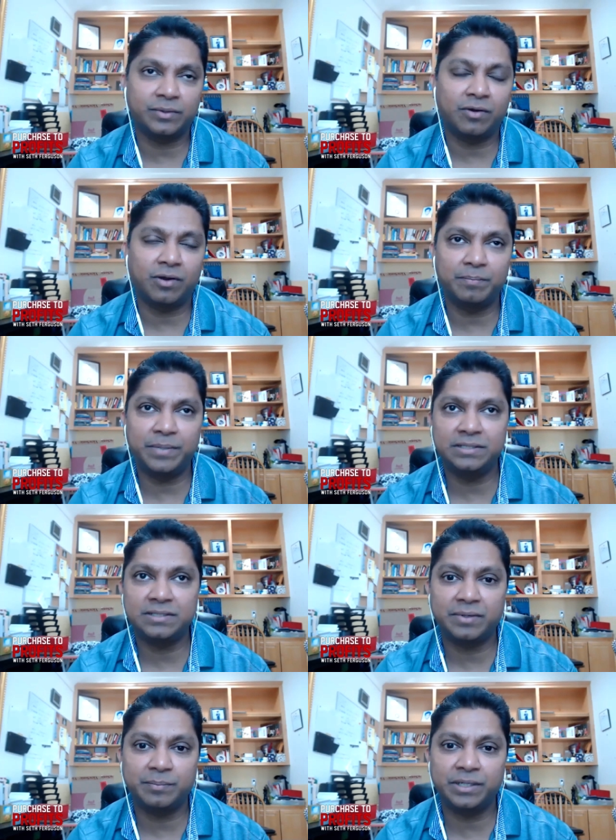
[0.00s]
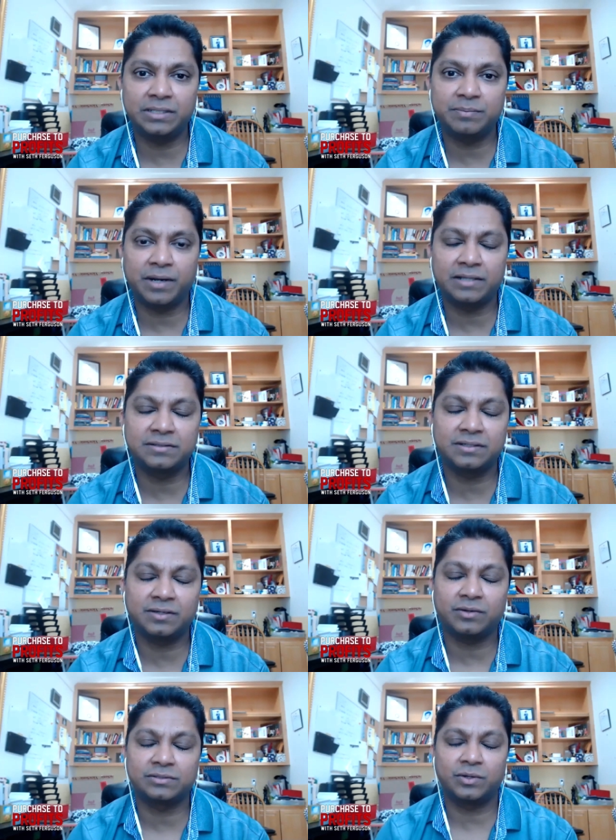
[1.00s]
got beats after beats but exterior
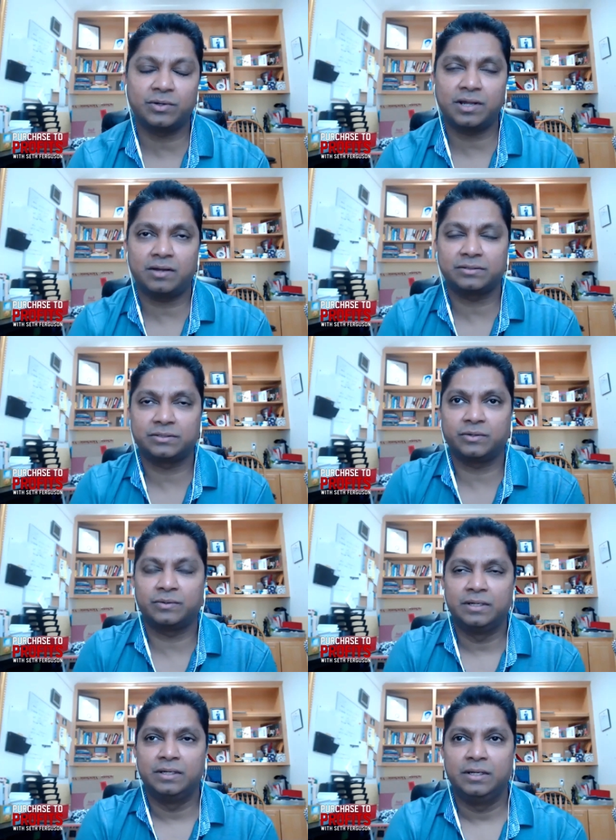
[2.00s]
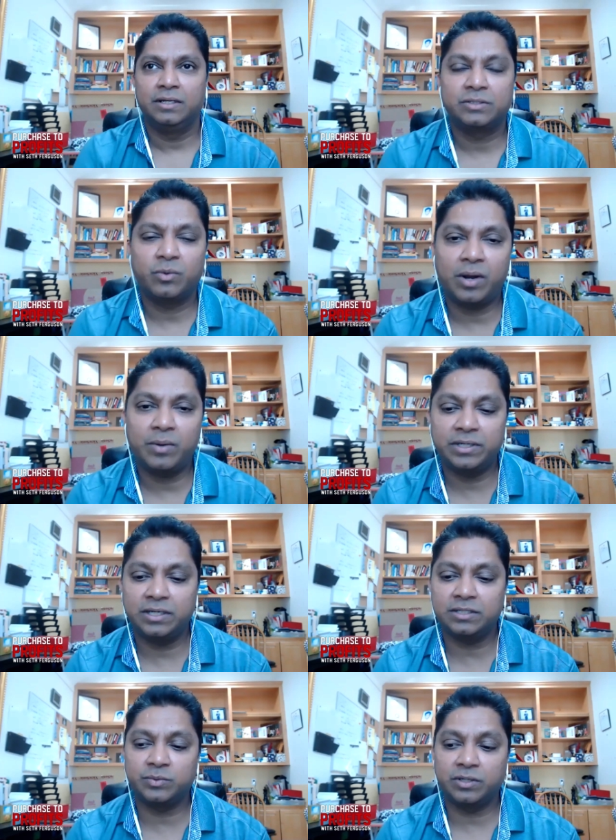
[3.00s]
got slowed down so so what we did
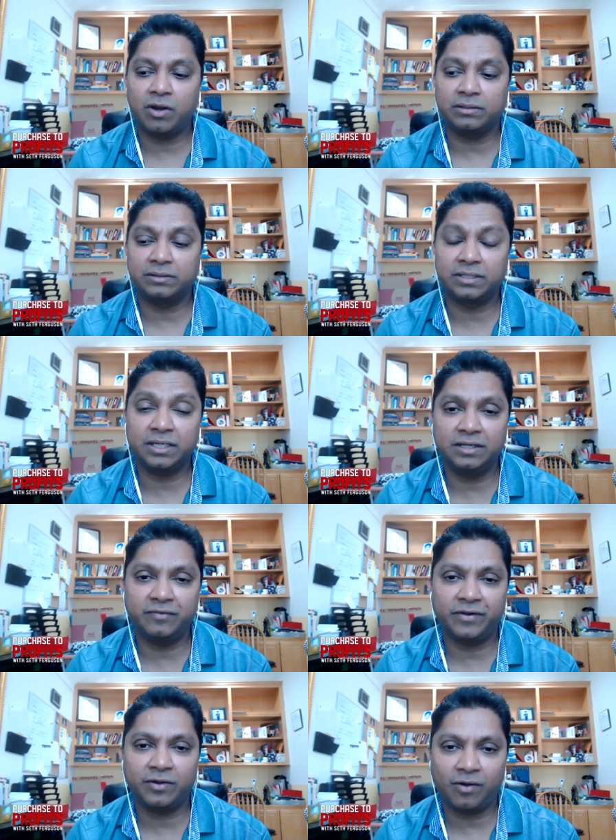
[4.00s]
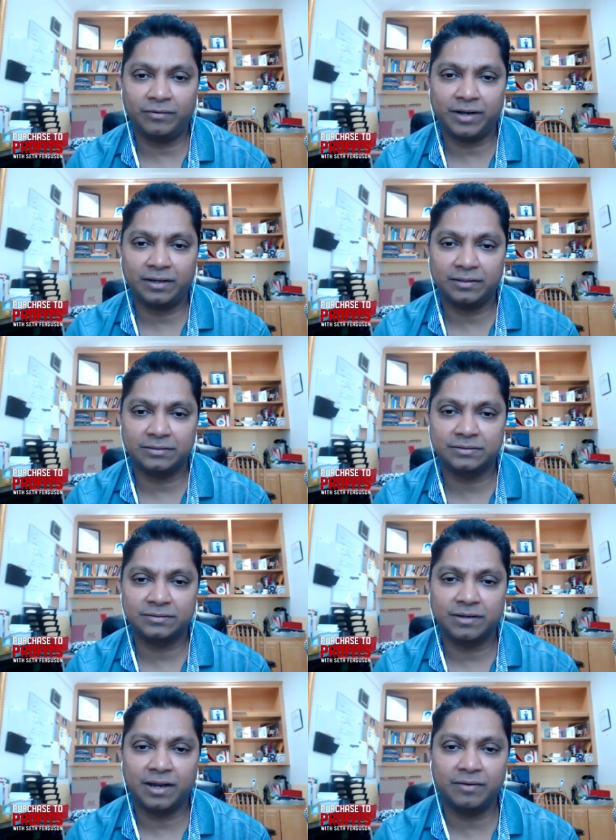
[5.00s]
is we got three different contractors
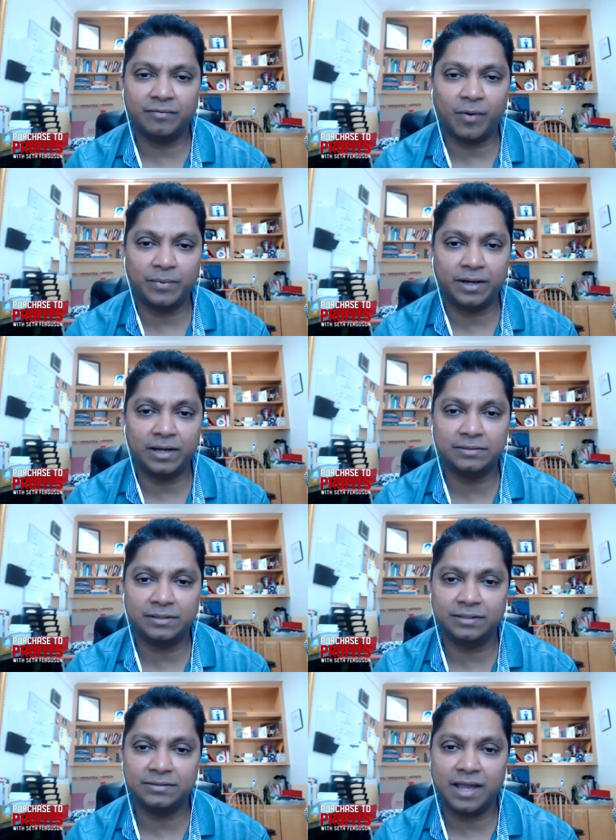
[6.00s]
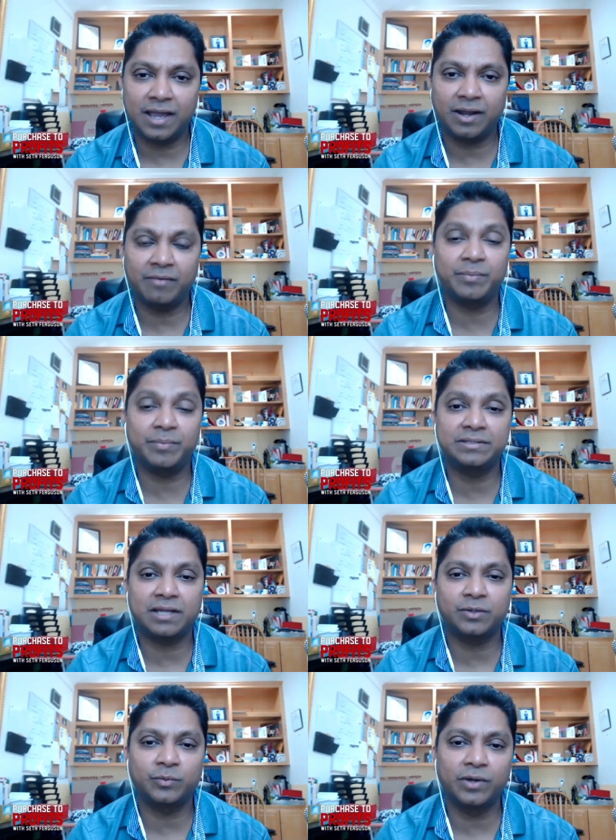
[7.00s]
right from craigslist and everybody
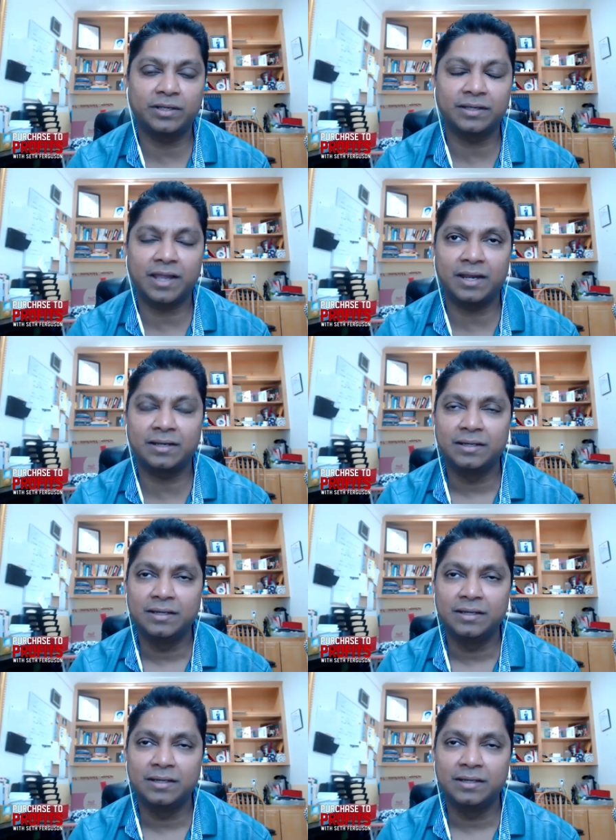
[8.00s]
started working and